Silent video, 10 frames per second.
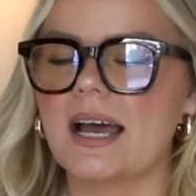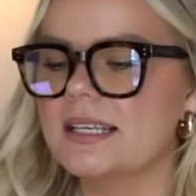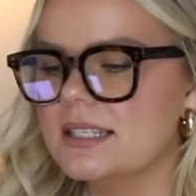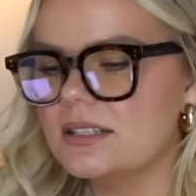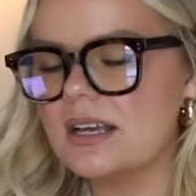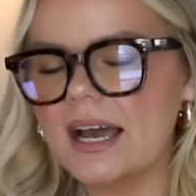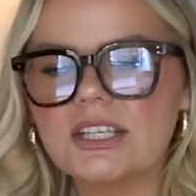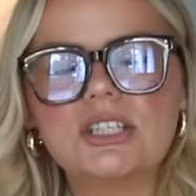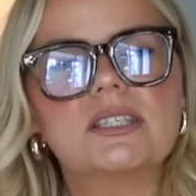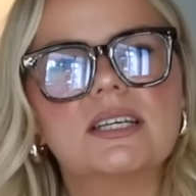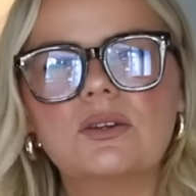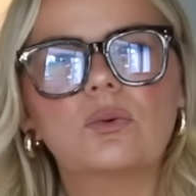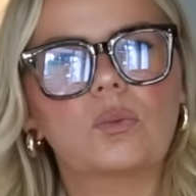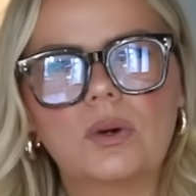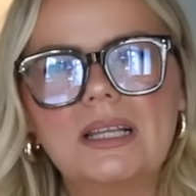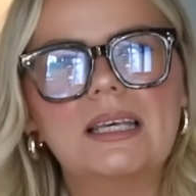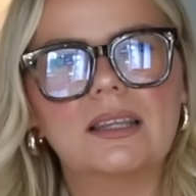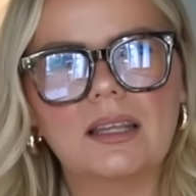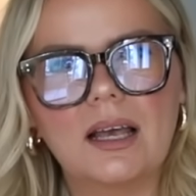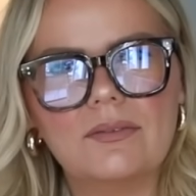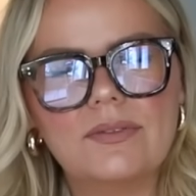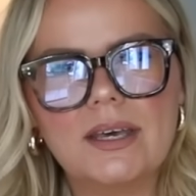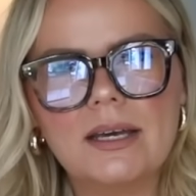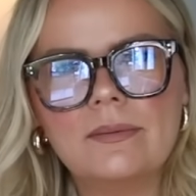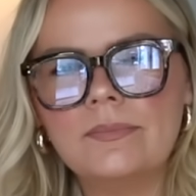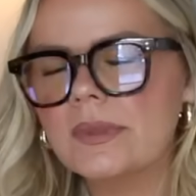I just didn't really love them.